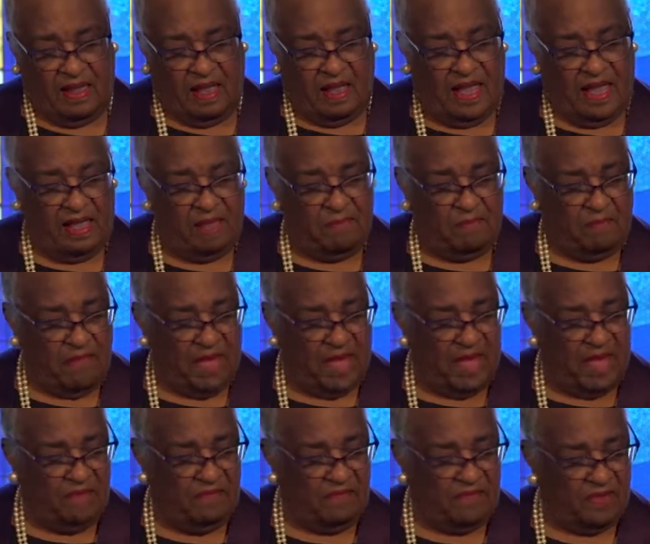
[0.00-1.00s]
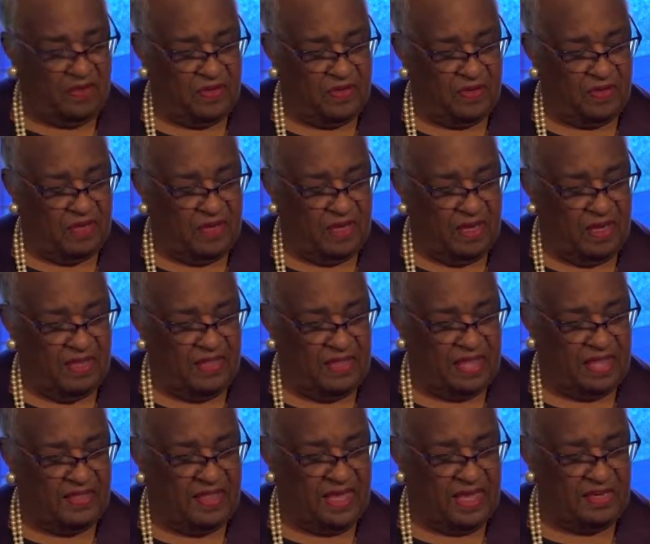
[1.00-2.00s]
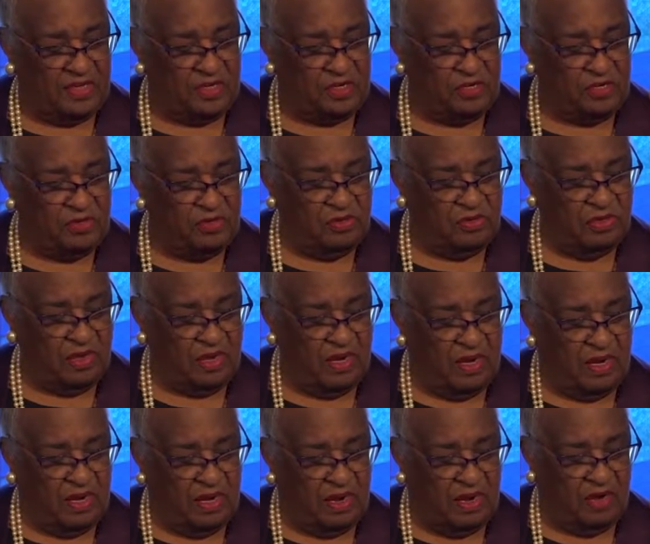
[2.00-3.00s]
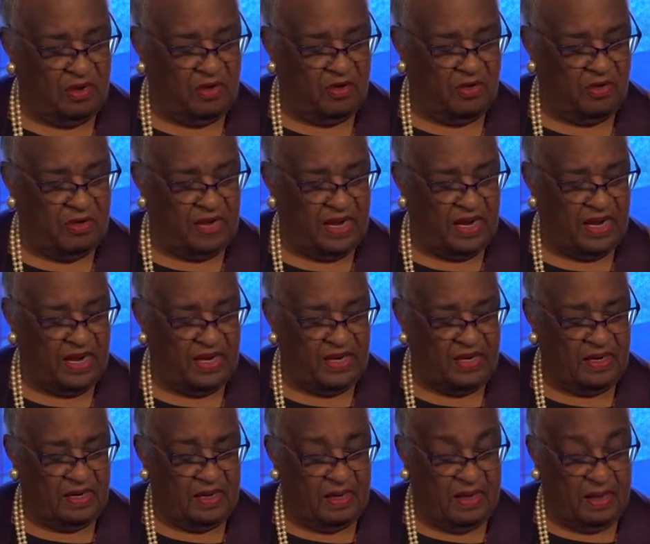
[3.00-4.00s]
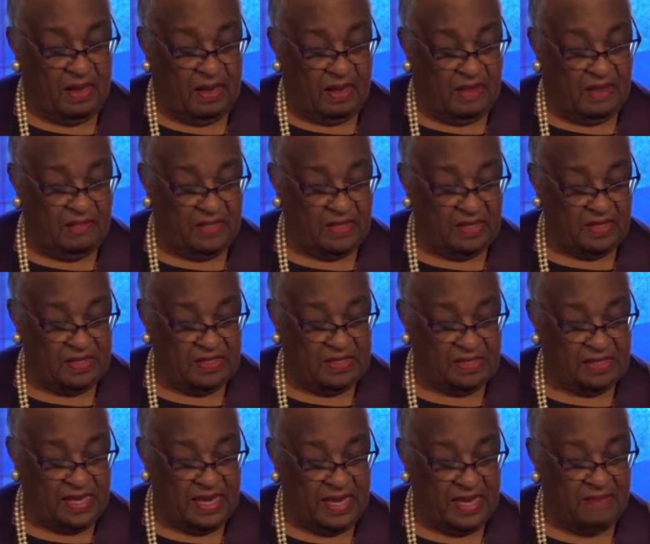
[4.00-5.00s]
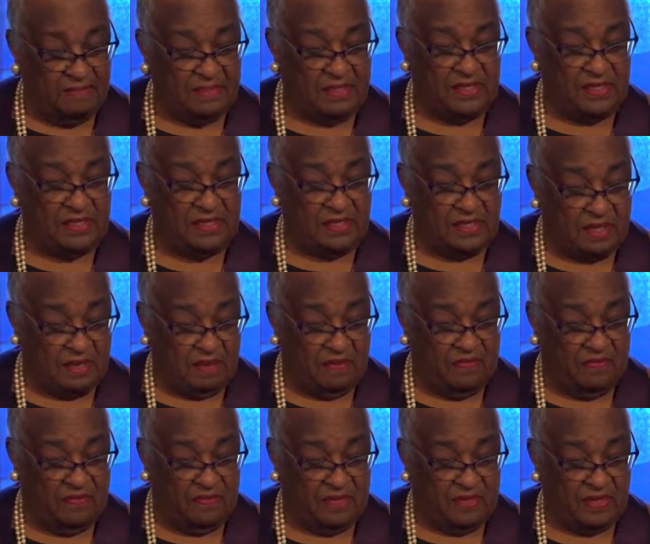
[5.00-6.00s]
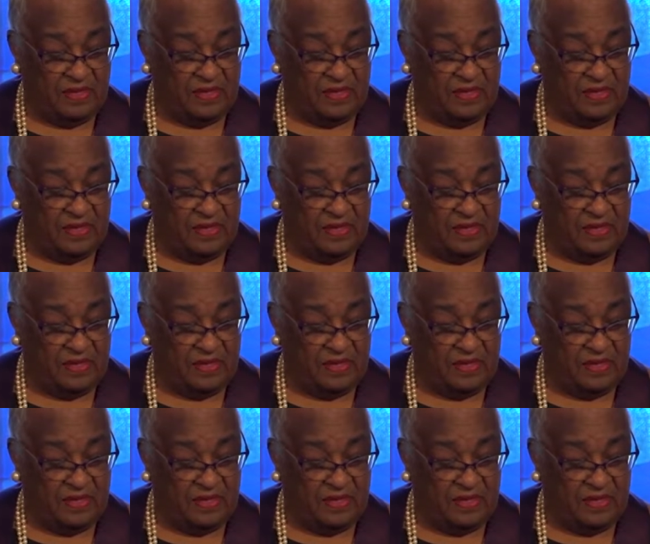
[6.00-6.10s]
I am mindful that they too are created of the same stuff